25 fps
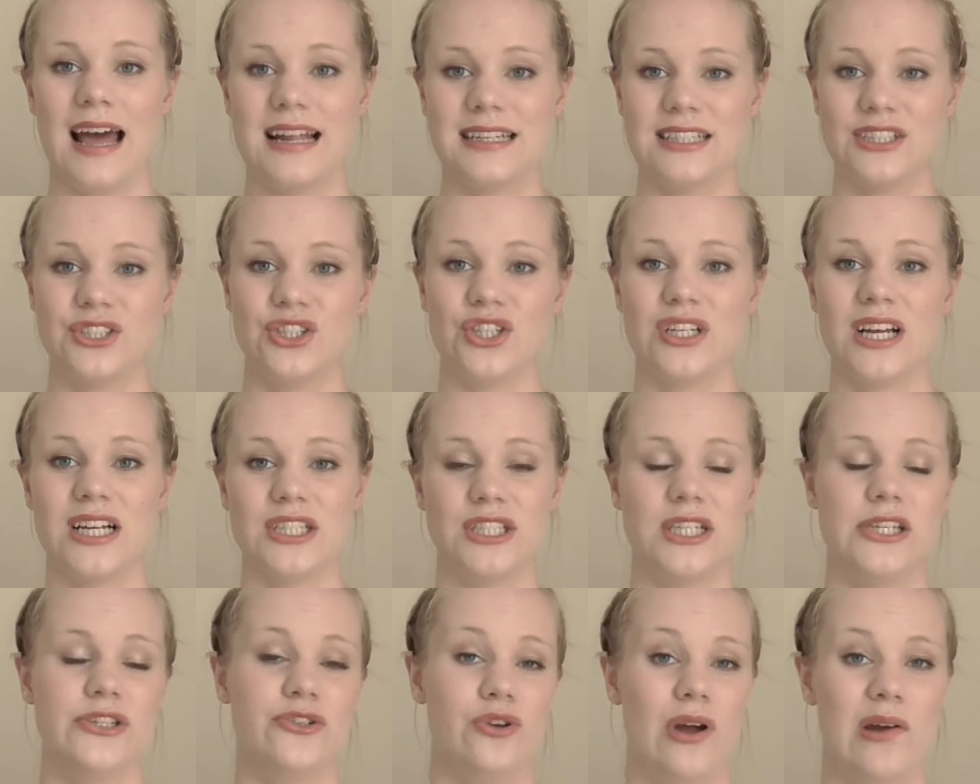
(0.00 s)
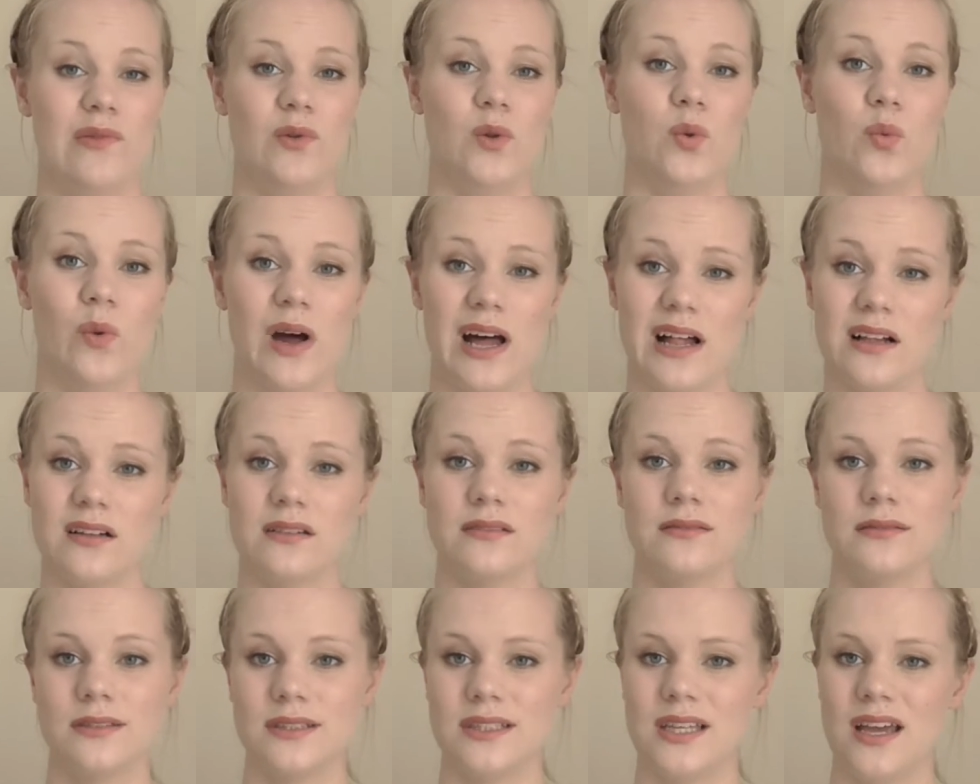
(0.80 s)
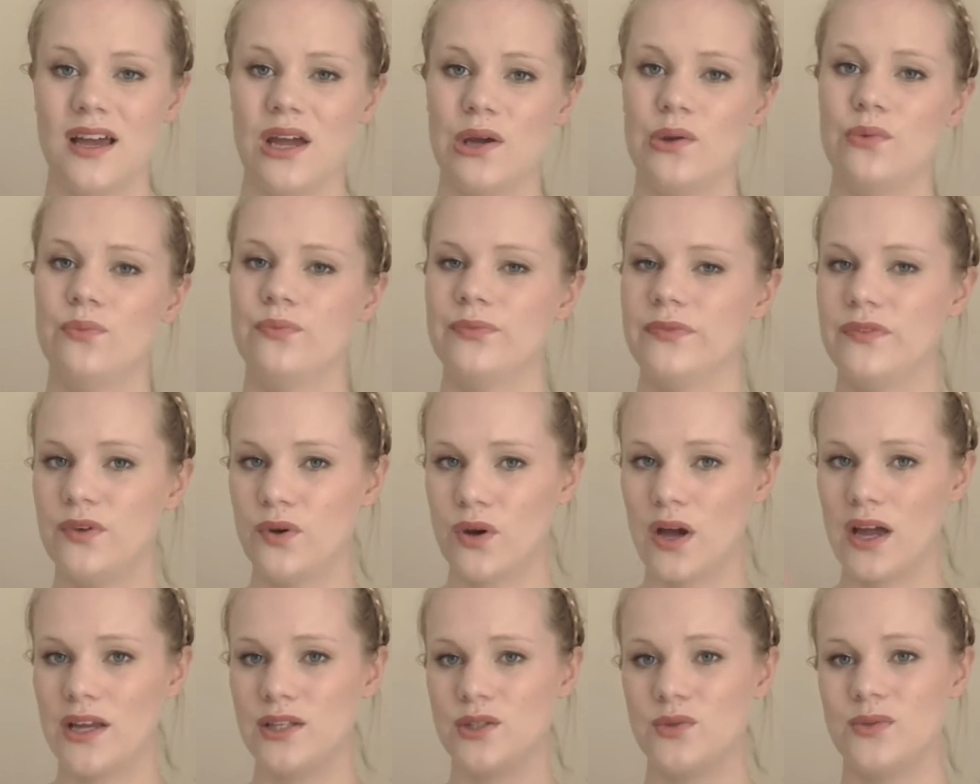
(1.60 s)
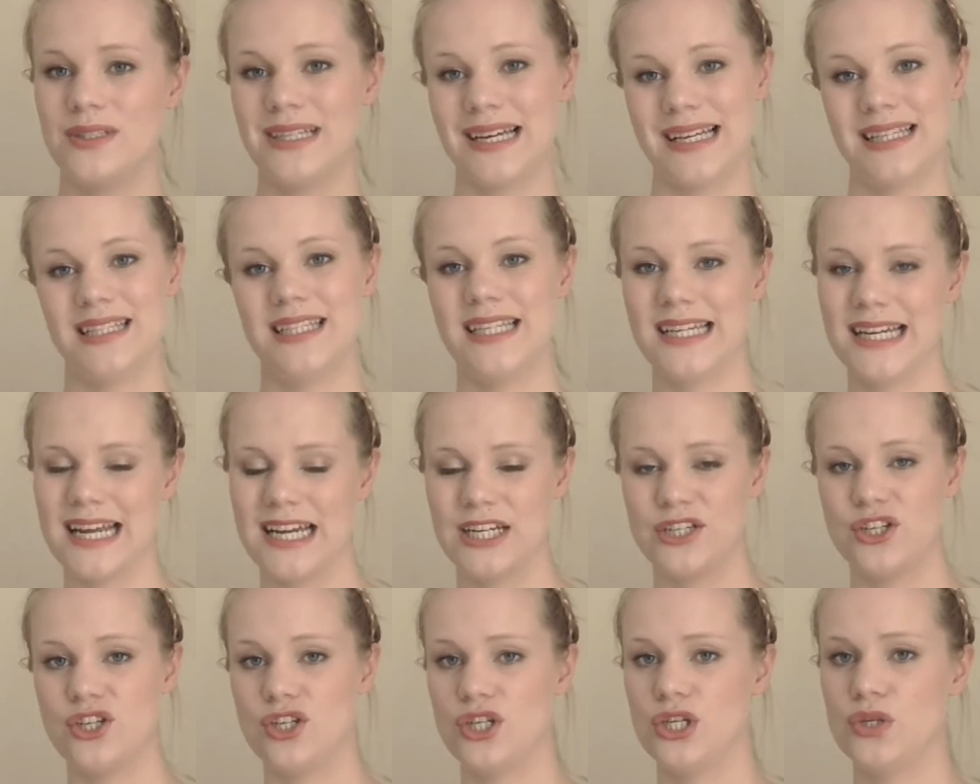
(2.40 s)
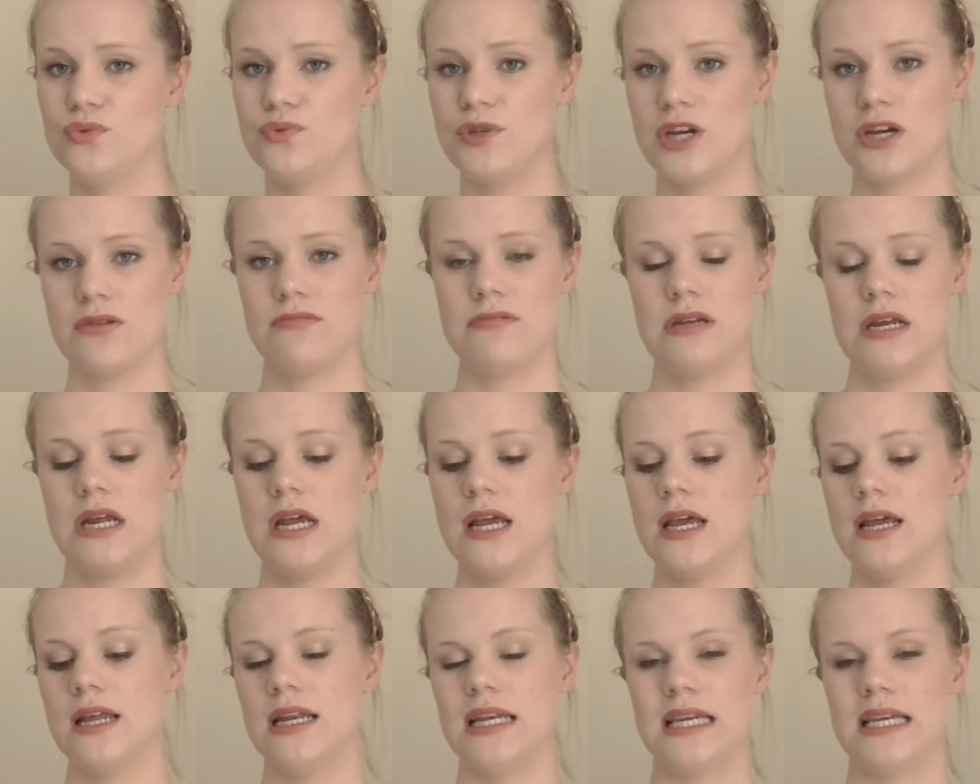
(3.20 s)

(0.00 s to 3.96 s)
and it should actually travel well, so if you're going to a destination you don't